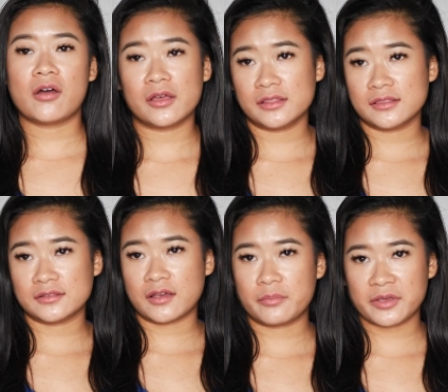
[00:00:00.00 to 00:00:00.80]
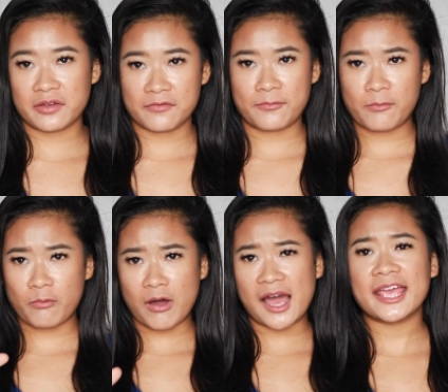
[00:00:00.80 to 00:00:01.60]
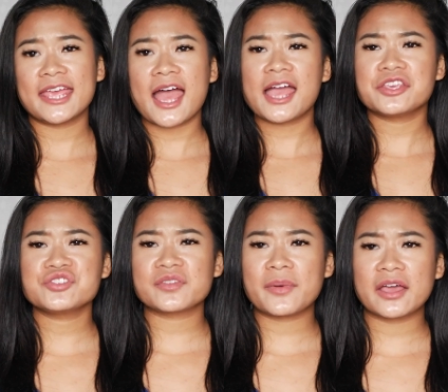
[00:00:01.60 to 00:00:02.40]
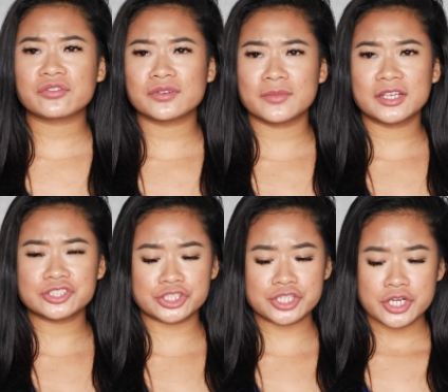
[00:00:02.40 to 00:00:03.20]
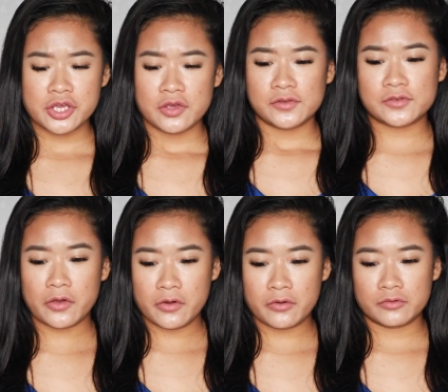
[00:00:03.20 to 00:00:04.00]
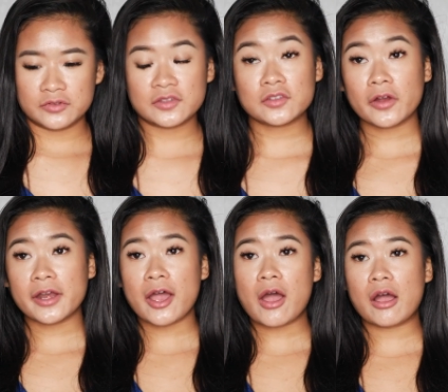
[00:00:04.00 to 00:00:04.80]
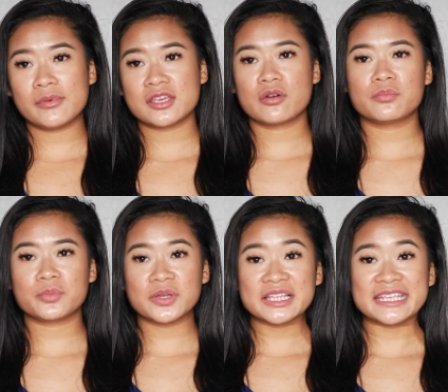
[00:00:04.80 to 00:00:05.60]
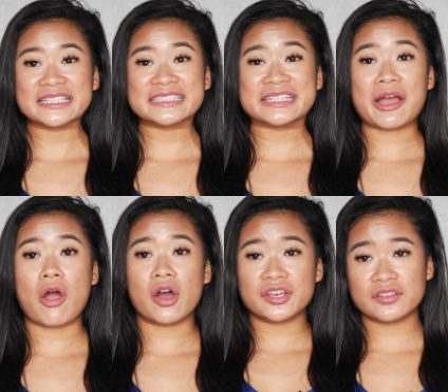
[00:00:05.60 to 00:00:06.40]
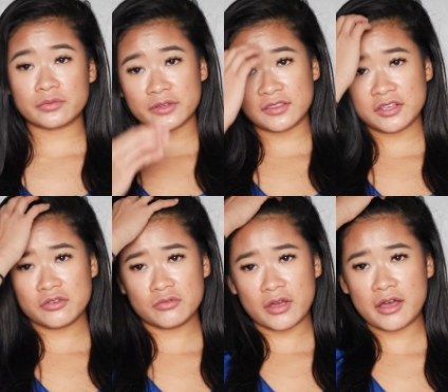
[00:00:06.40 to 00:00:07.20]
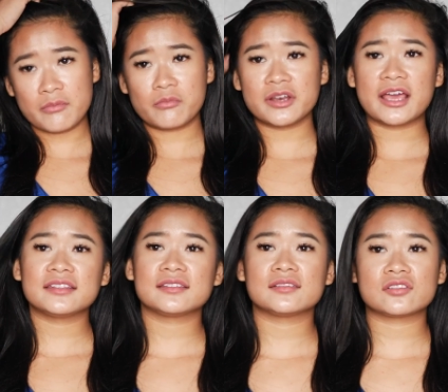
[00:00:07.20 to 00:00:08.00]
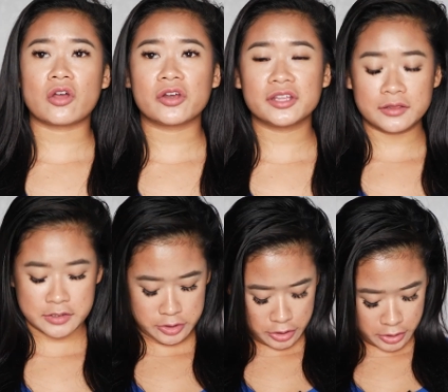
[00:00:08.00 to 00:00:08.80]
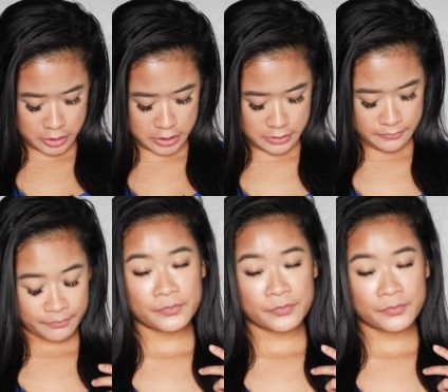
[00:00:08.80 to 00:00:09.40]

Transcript: on the topic of why I use a password manager. So to start out, I'll be completely honest with you. When I started this journey,